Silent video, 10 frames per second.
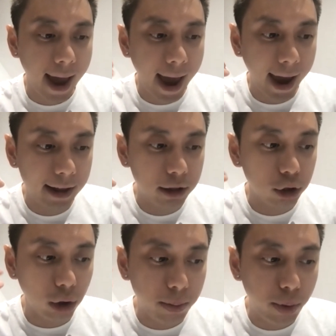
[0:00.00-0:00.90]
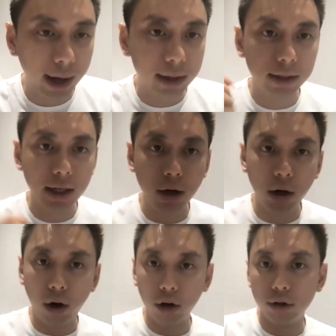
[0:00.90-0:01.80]
and you're practicing
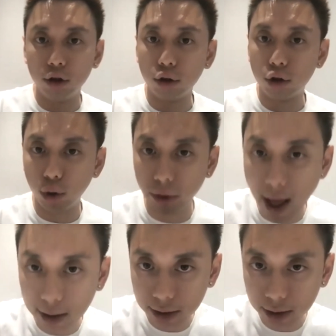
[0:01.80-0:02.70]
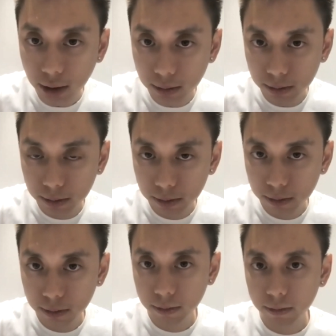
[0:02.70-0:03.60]
on your tonality,
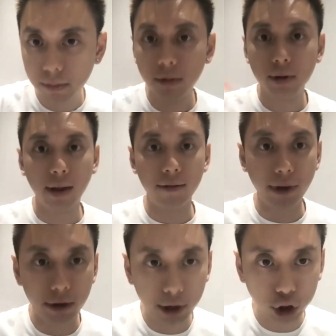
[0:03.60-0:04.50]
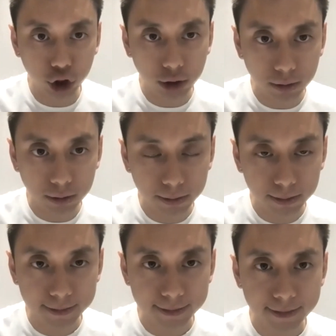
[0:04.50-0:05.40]
that variation,
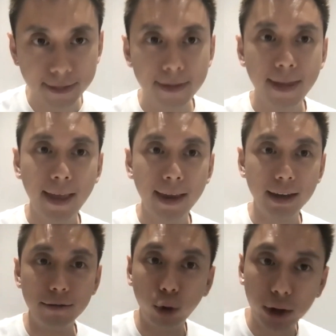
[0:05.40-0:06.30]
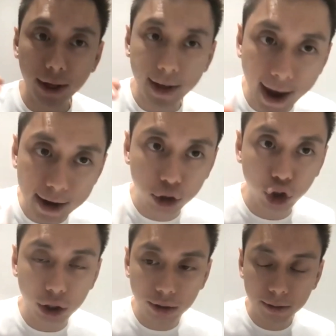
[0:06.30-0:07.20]
invoking
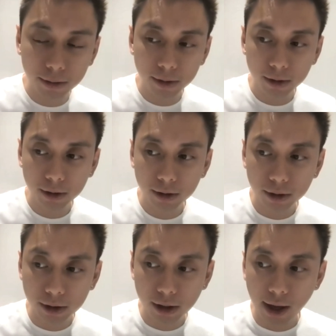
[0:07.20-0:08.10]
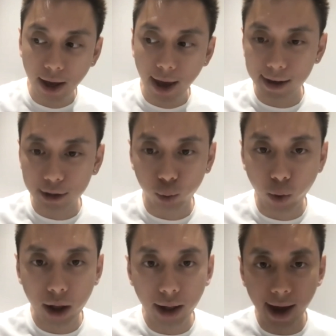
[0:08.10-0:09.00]
energy, as
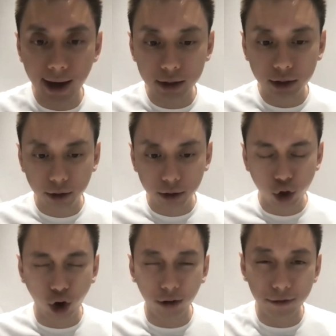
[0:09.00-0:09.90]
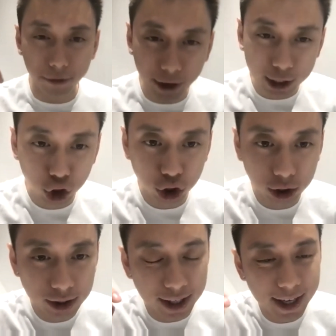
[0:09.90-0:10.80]
well as
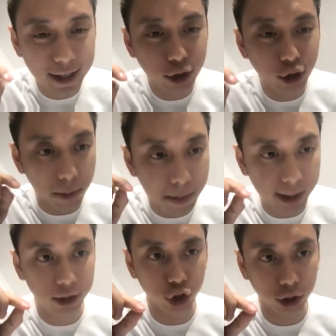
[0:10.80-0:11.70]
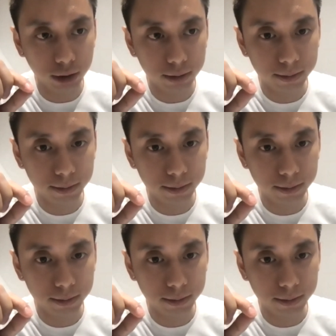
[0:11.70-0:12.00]
conviction in your messaging.